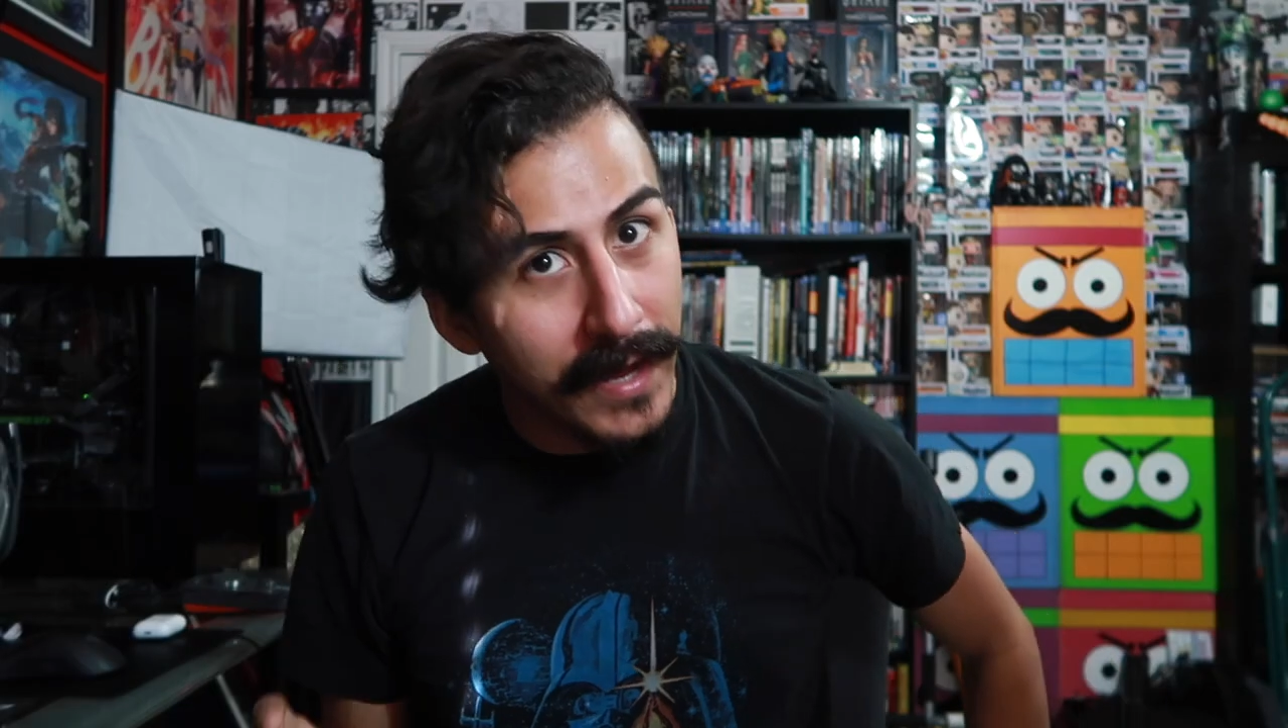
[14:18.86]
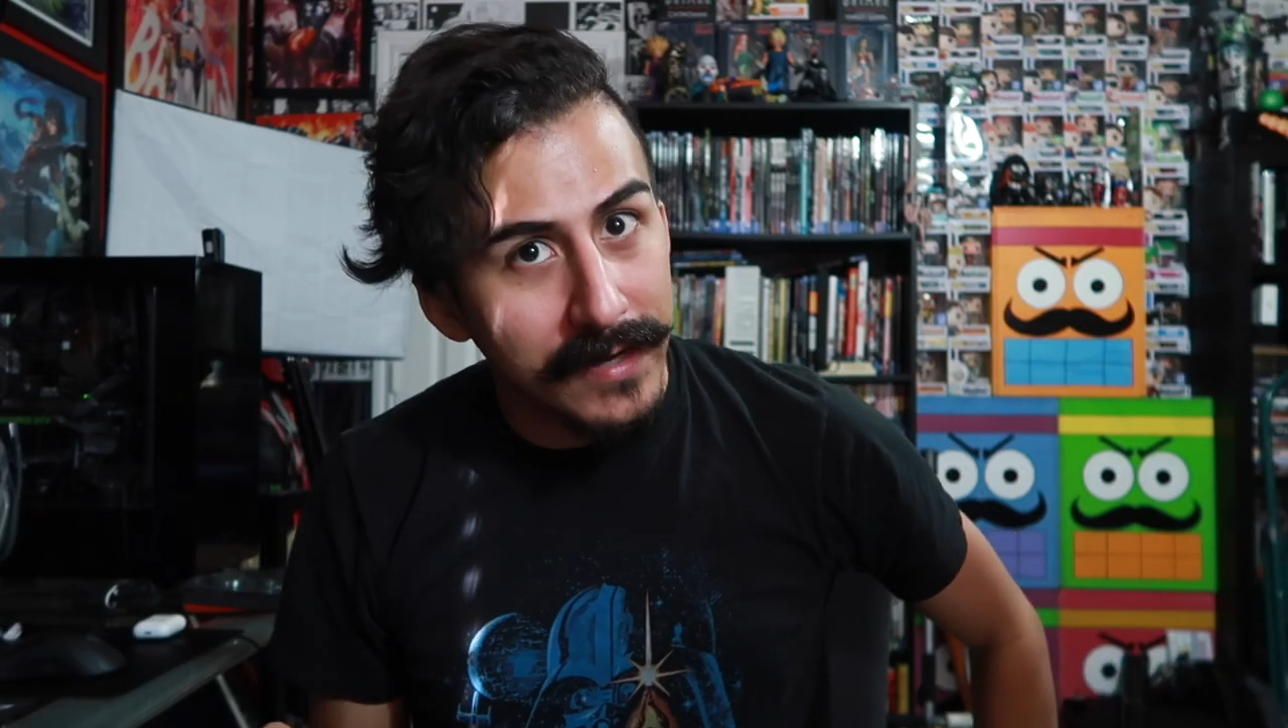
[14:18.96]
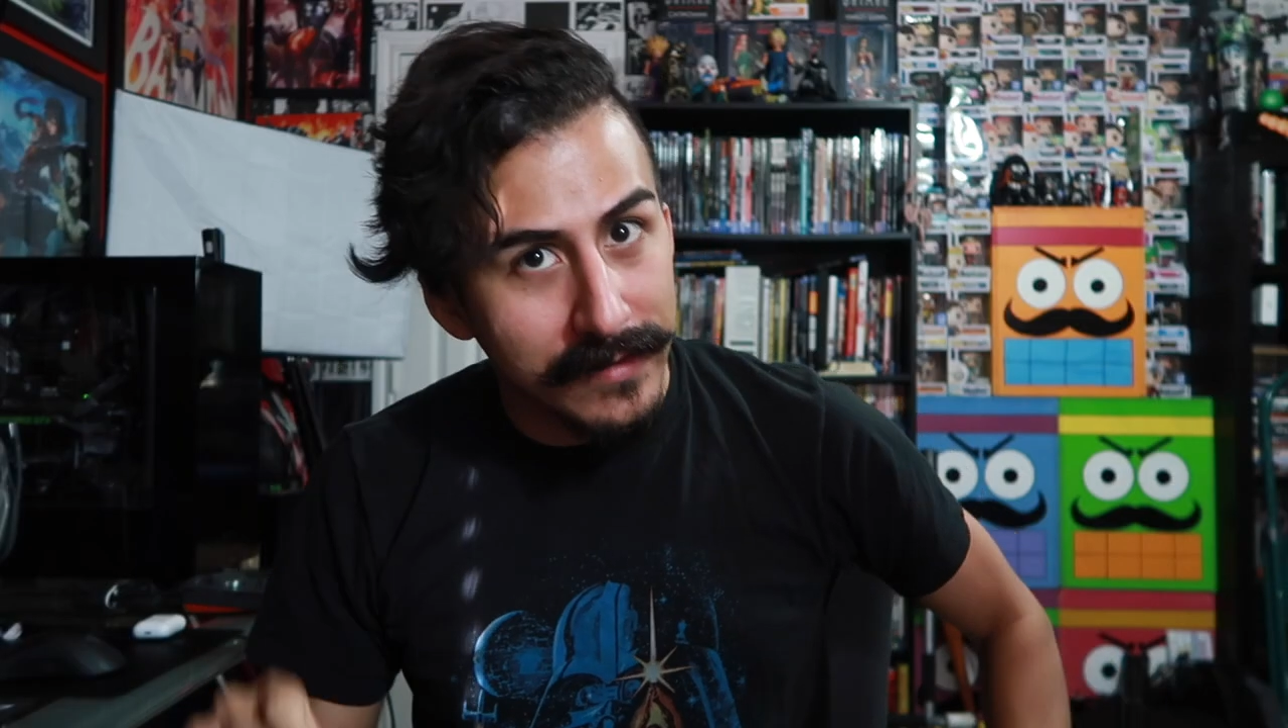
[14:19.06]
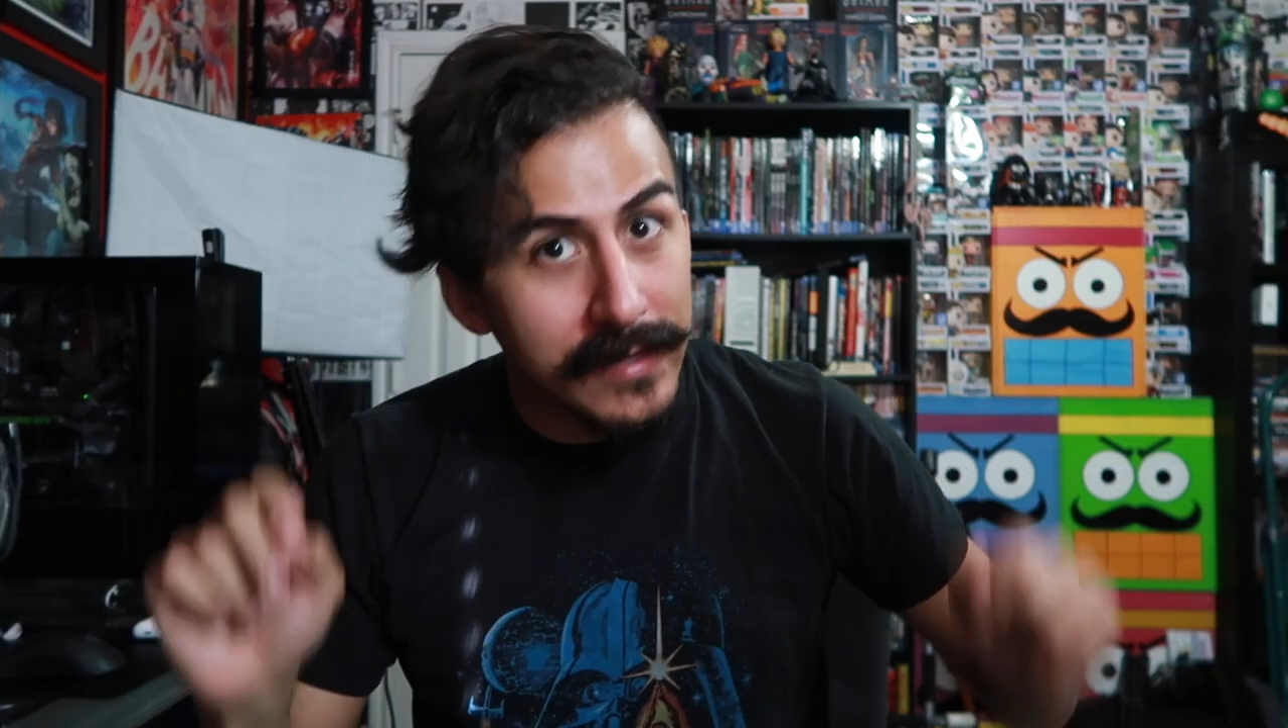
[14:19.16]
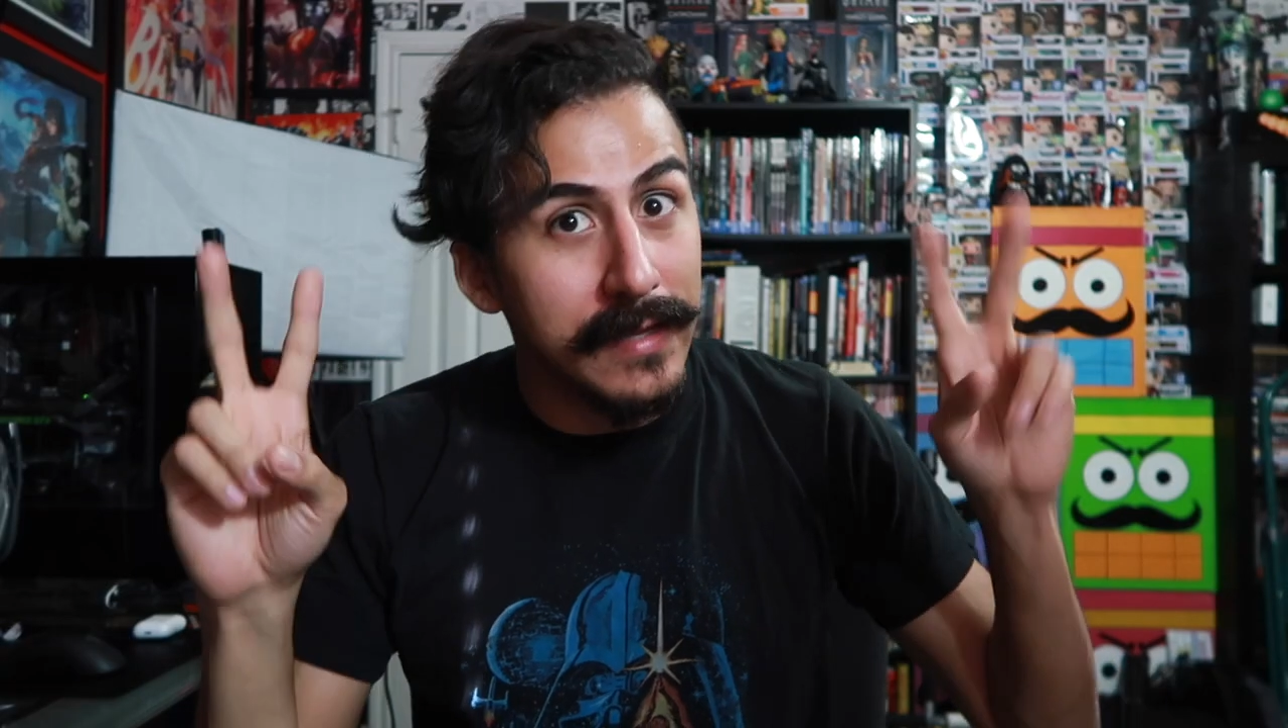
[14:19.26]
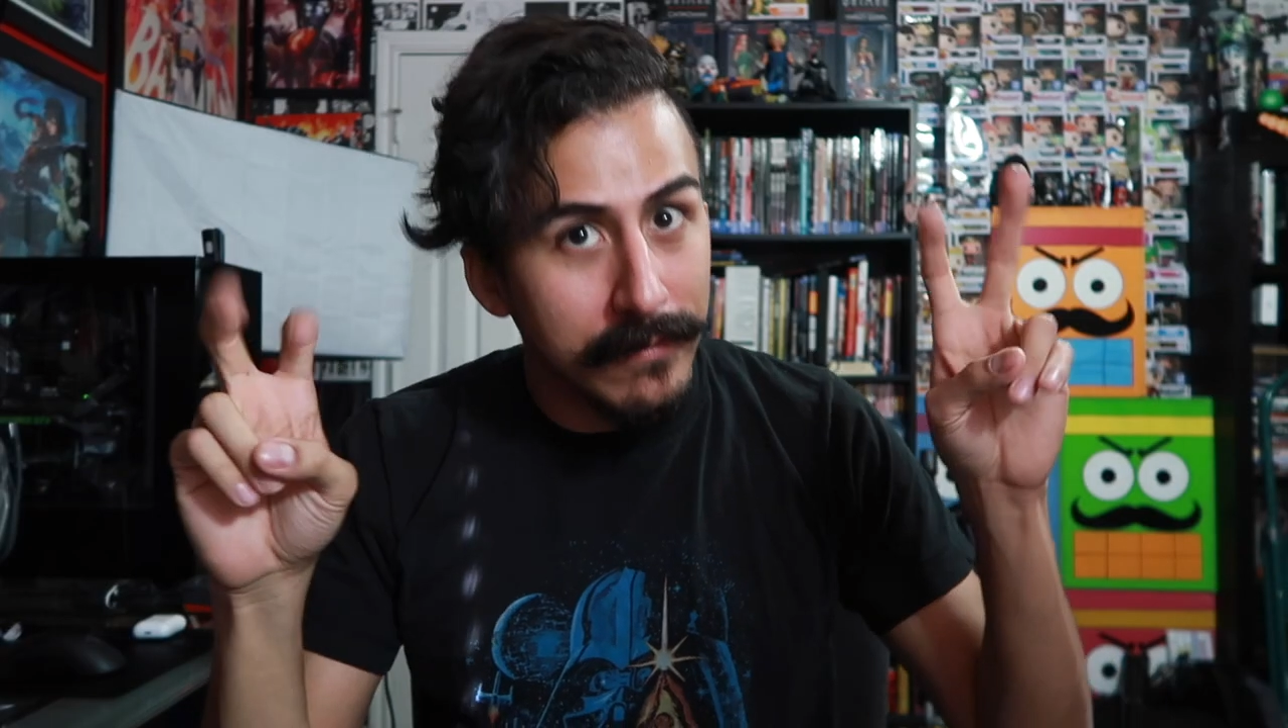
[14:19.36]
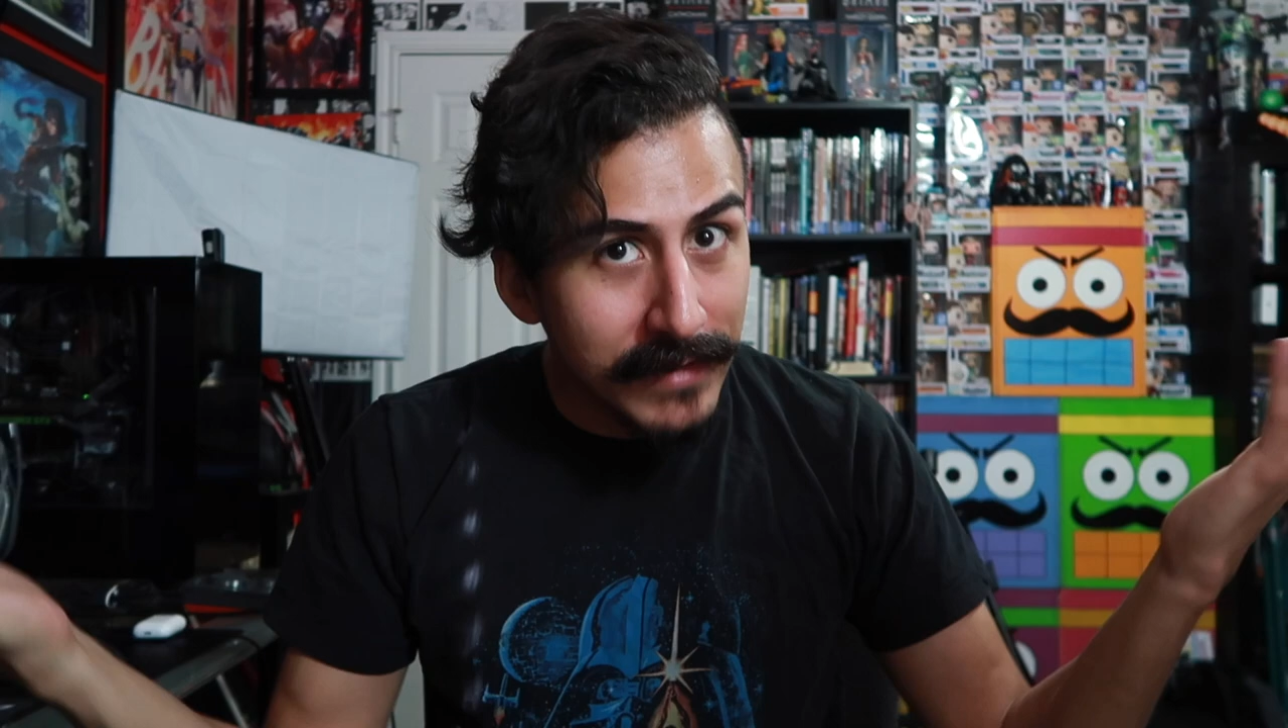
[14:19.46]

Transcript: 90,